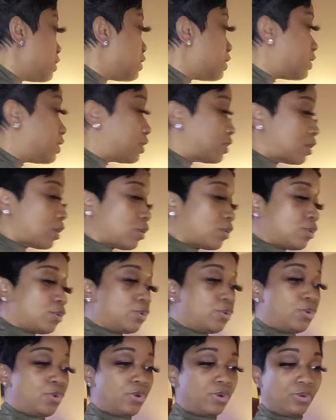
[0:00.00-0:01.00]

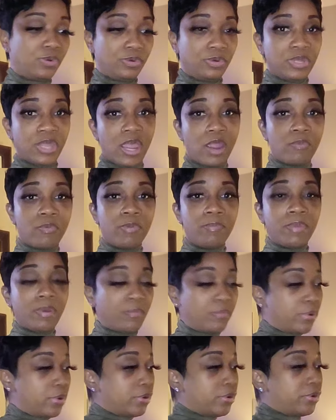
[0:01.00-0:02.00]
So y'all
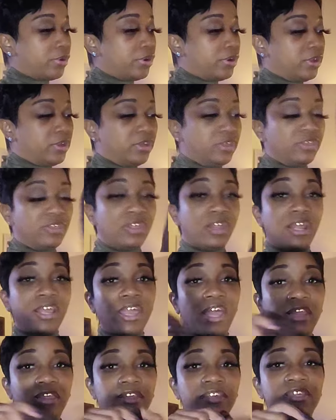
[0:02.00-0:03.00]
remember that I
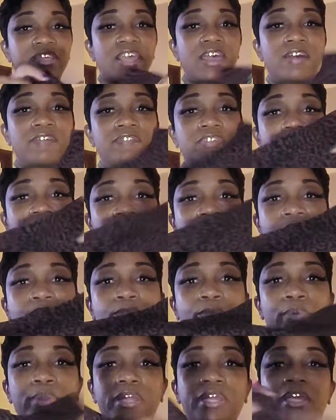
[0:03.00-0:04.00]
got this outfit
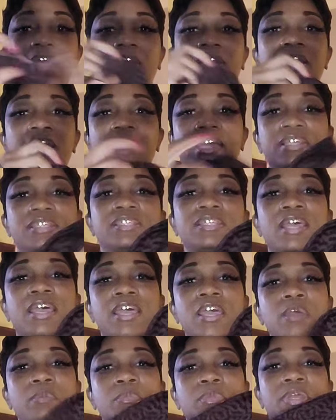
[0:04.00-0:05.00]
in red last
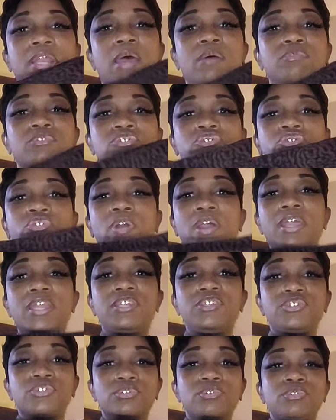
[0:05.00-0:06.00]
time and I was
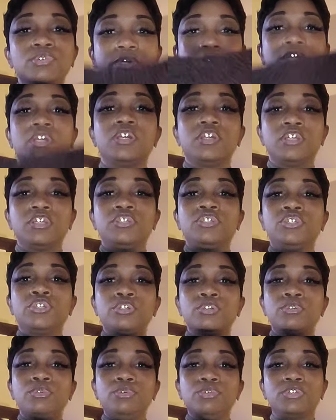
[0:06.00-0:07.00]
trying to
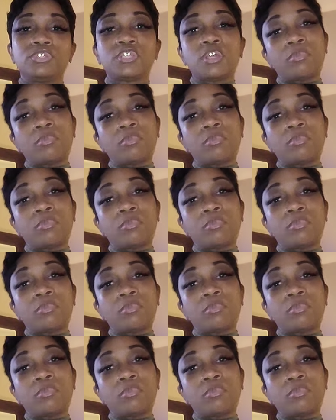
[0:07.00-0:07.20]
choose